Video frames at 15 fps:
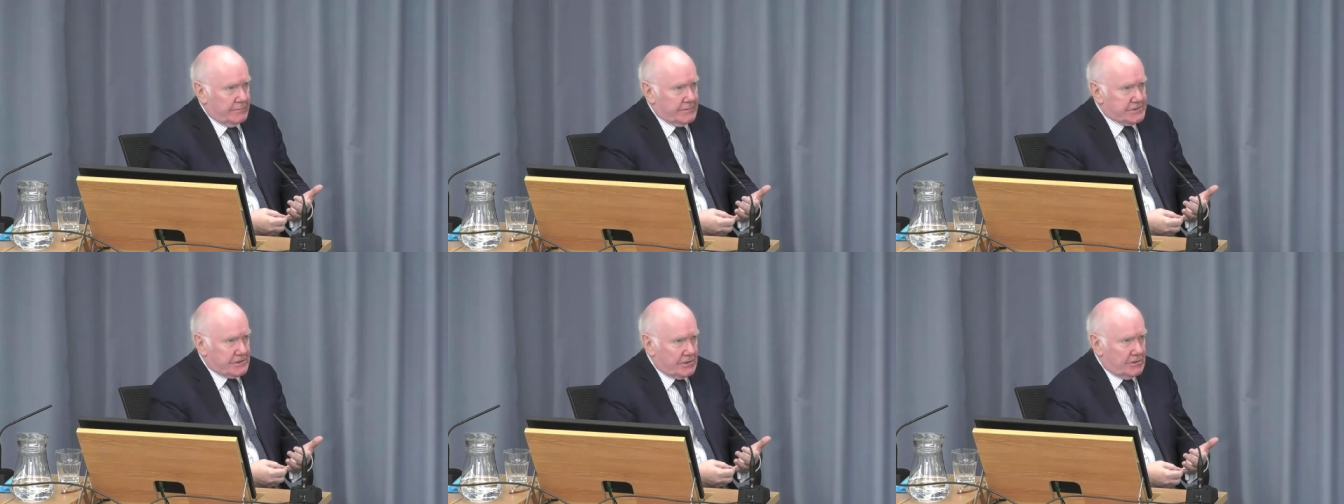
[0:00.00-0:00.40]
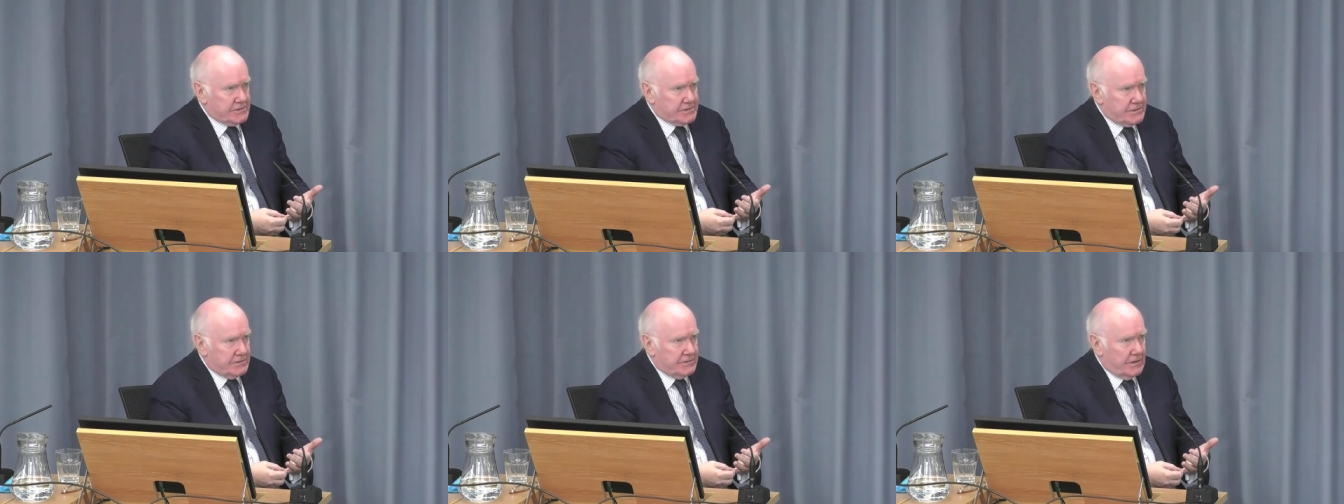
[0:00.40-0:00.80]
The
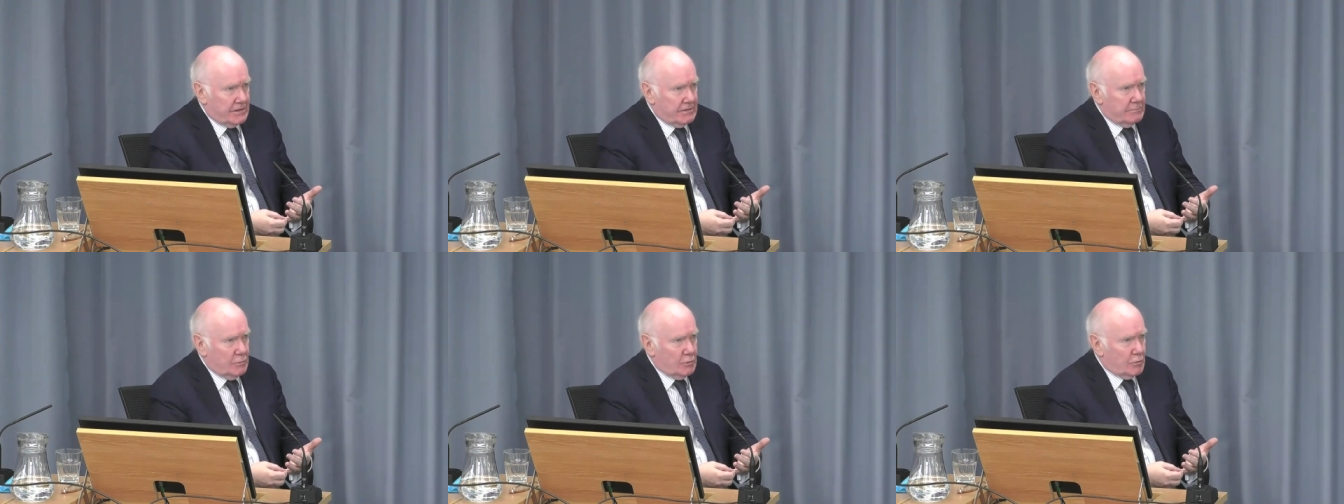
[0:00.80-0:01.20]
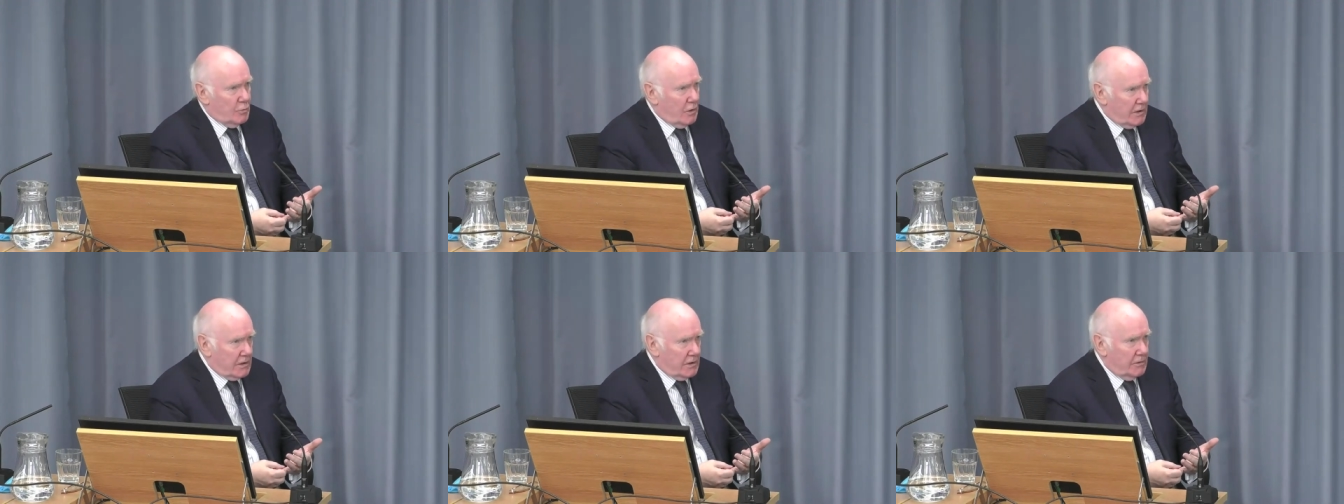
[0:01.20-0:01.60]
Scots had done more
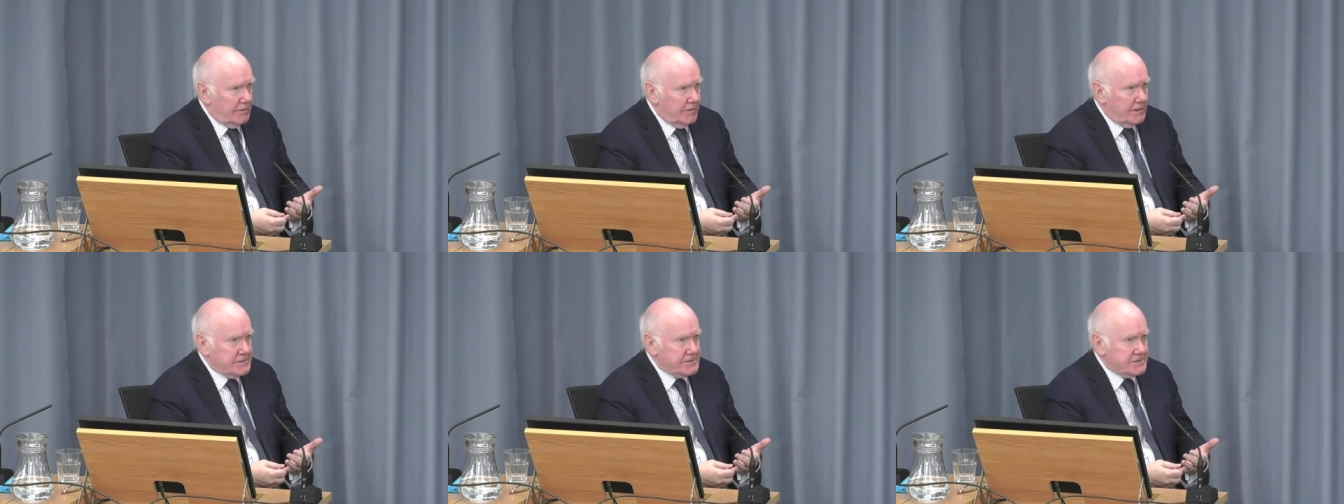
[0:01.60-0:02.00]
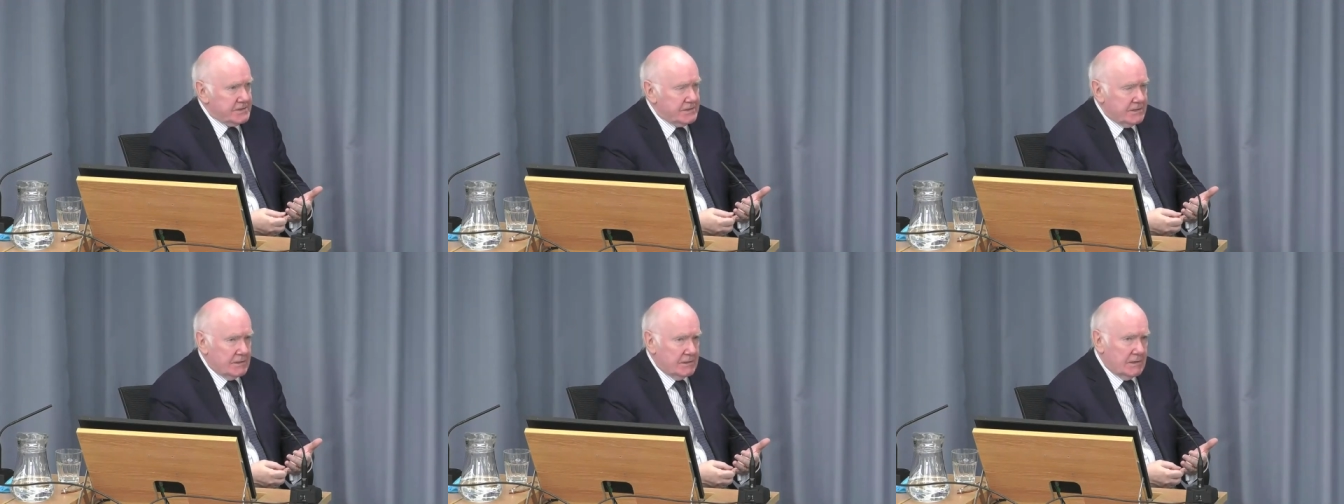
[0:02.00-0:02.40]
work on this.